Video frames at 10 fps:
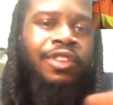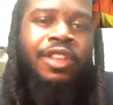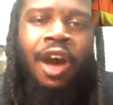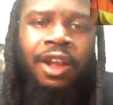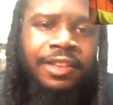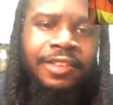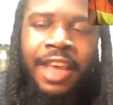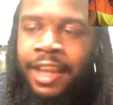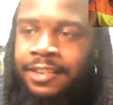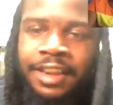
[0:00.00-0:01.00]
y'all as
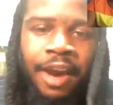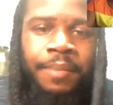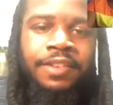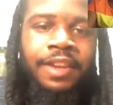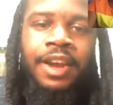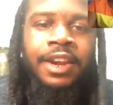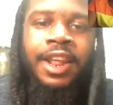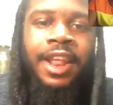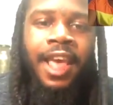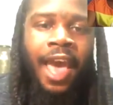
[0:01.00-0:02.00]
test dummies or none of
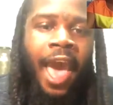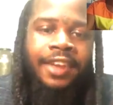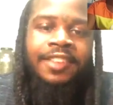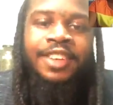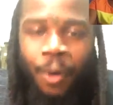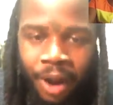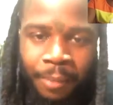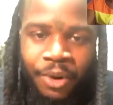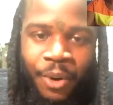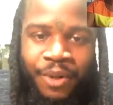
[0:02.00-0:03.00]
that. I actually know what I'm
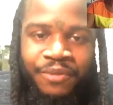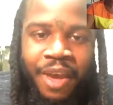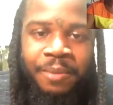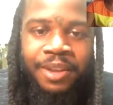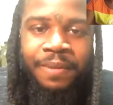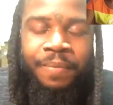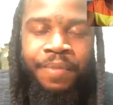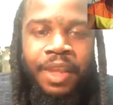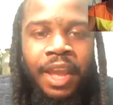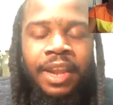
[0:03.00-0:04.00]
doing, family.
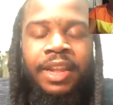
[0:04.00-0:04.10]
And it